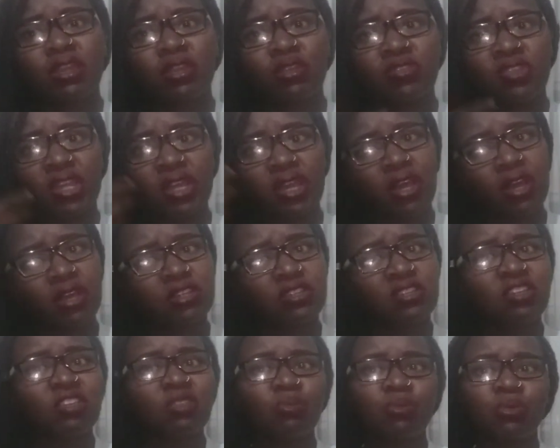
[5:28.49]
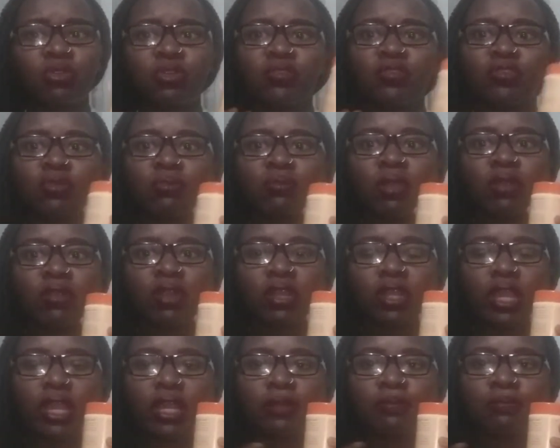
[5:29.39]
You take a teaspoon of
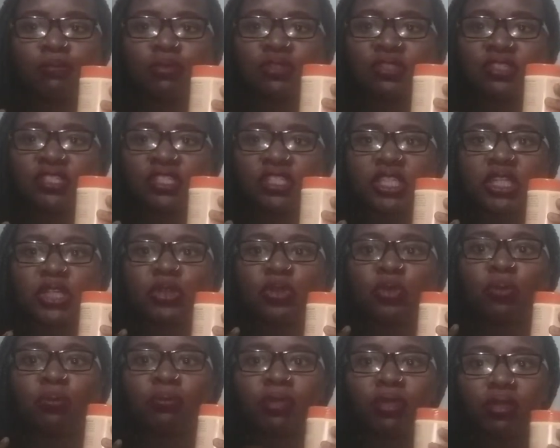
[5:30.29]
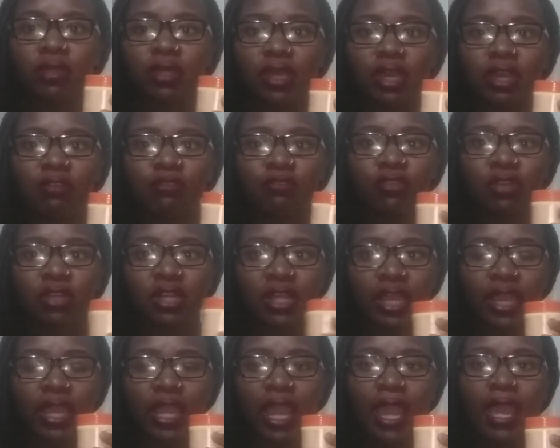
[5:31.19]
turmeric and put it in your milk every
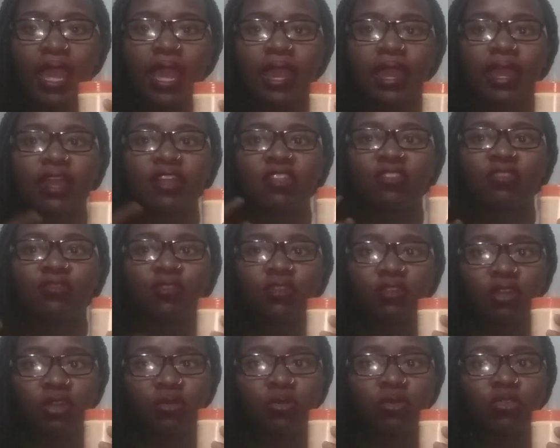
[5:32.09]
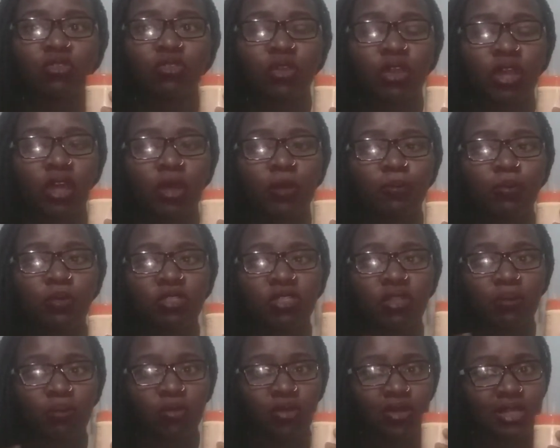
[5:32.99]
day. It's very good to help with
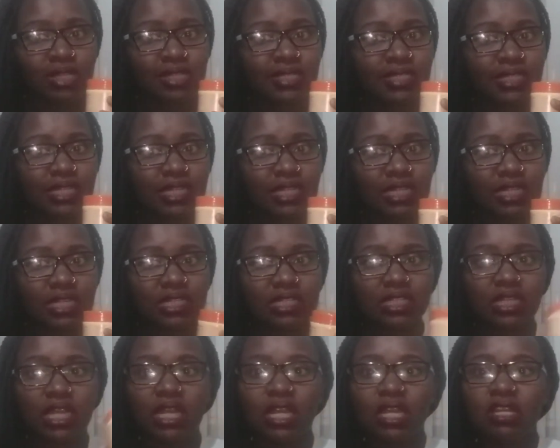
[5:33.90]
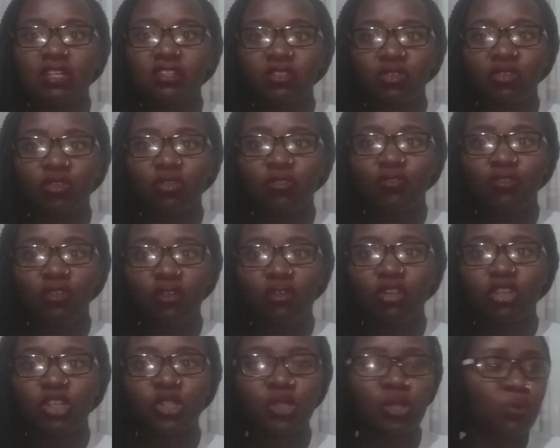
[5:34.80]
the morning sickness. So you're
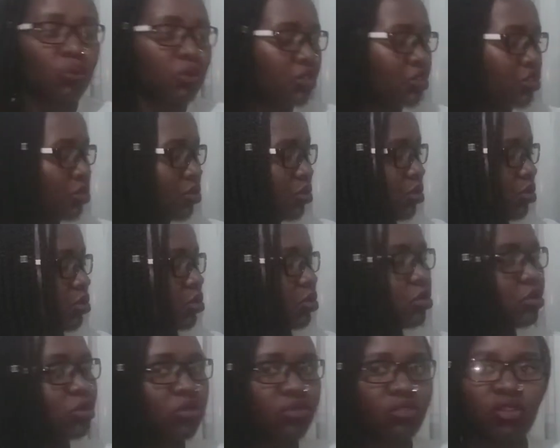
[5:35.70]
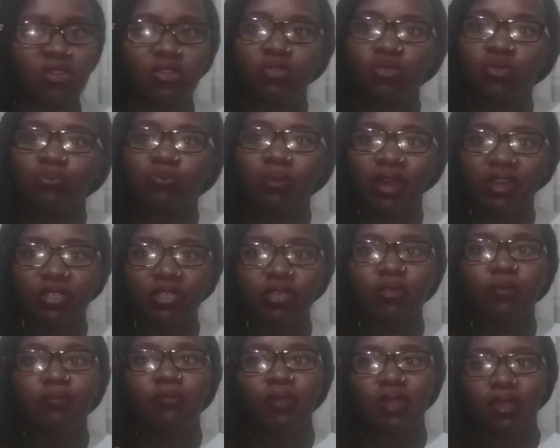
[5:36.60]
very sure what you're using to bath
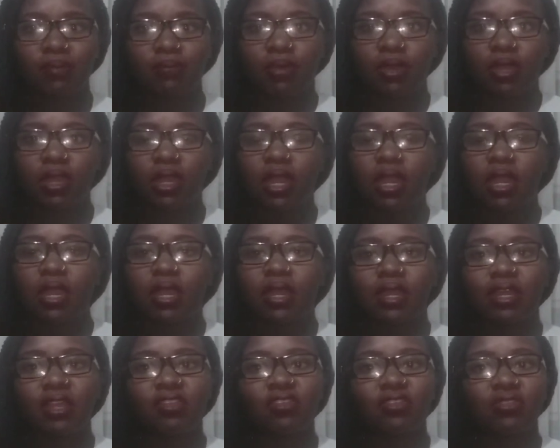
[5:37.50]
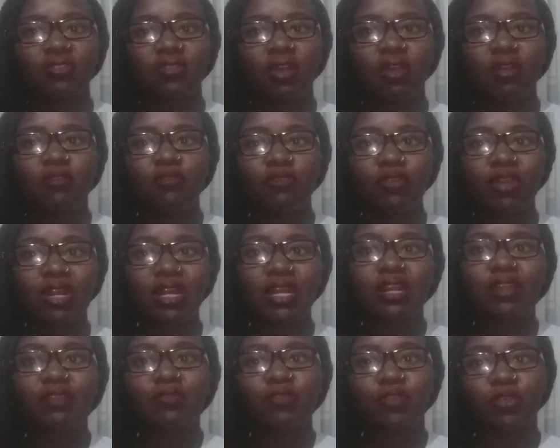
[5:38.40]
your baby is
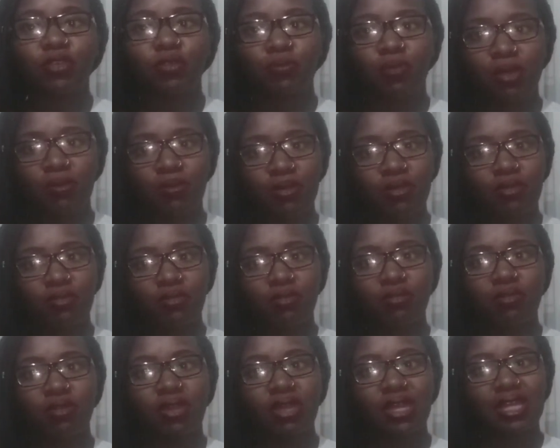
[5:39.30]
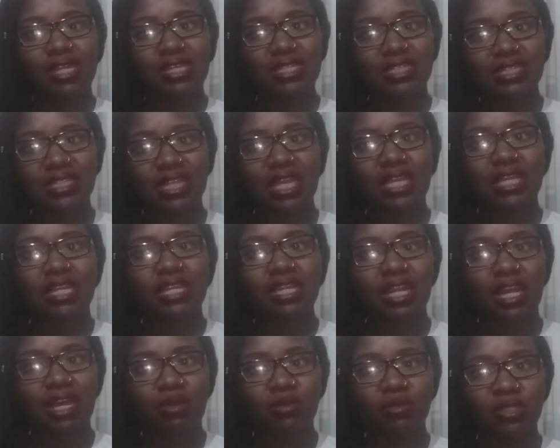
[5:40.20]
friendly for your baby inside and
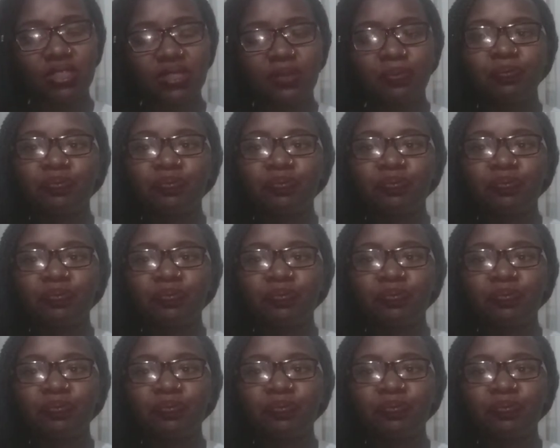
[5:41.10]
out.